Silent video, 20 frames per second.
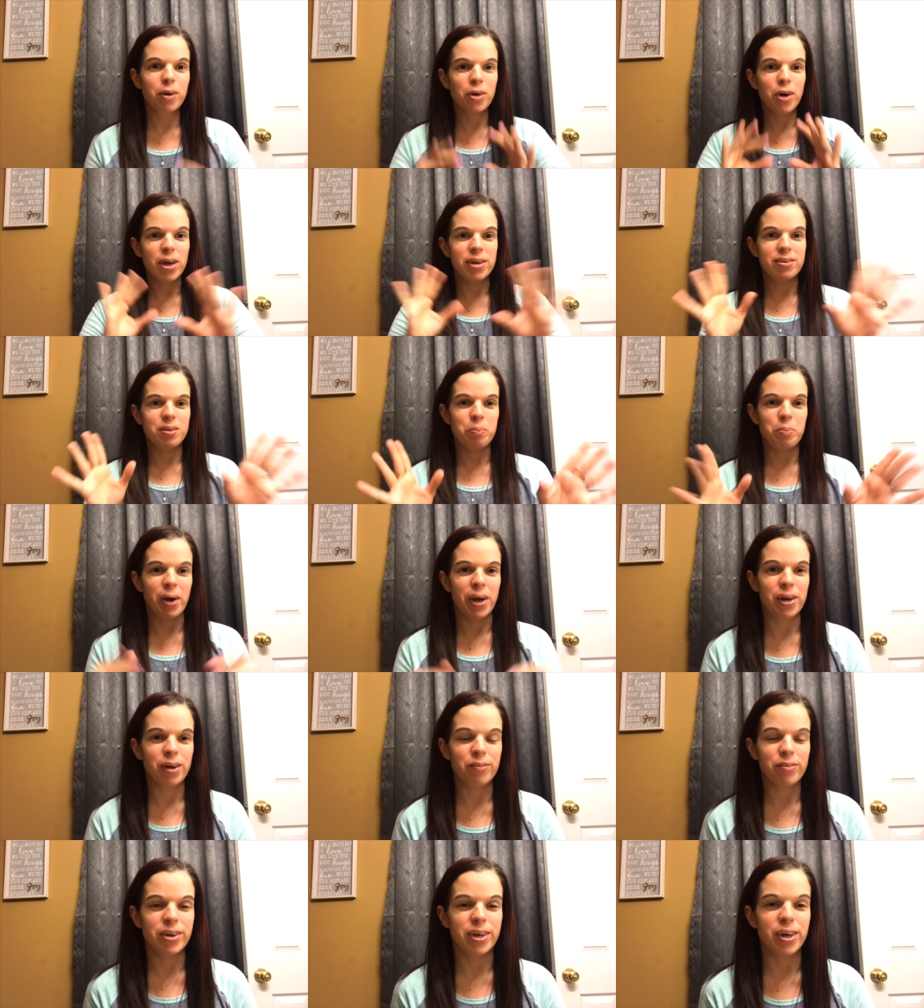Crazy
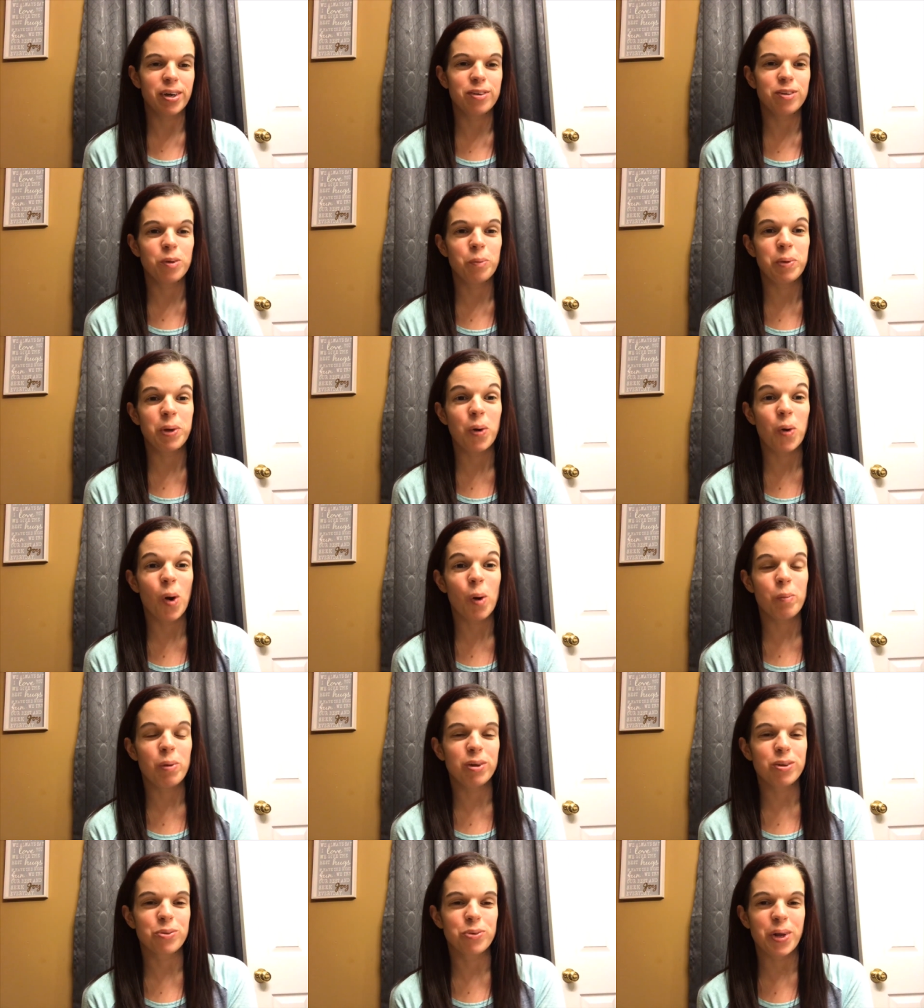brain over here, so many
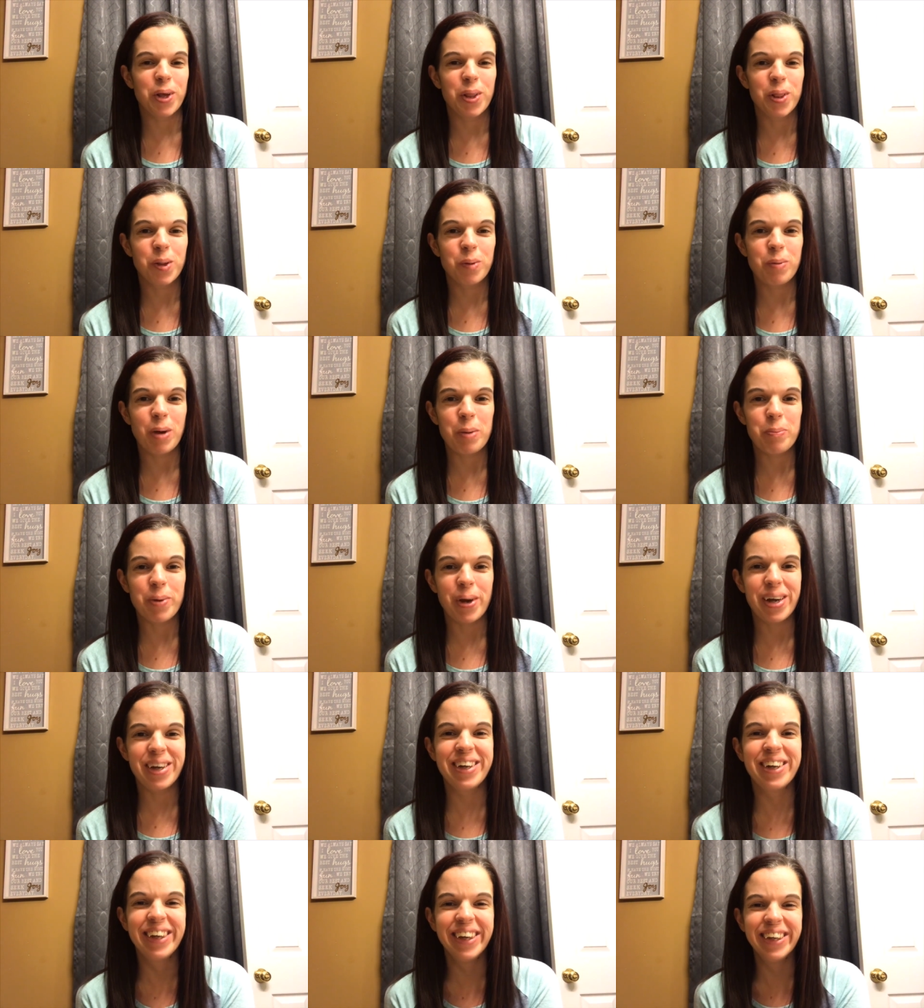hormones running through my
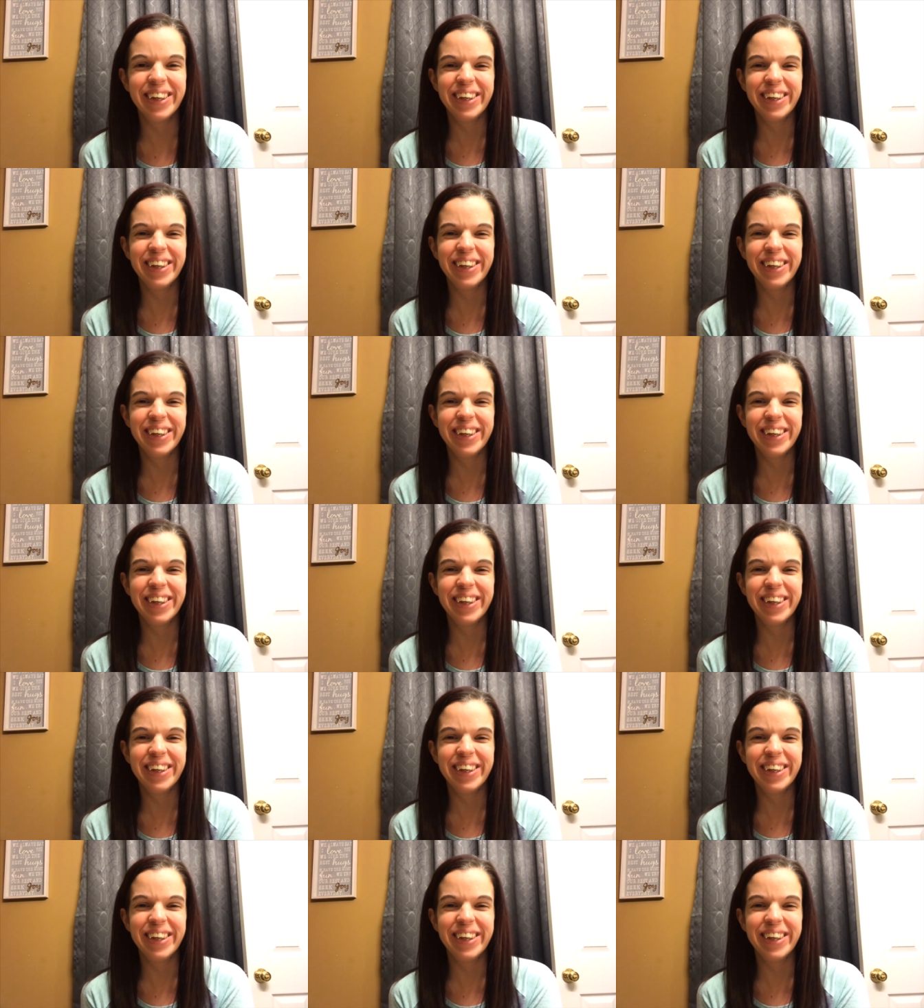brain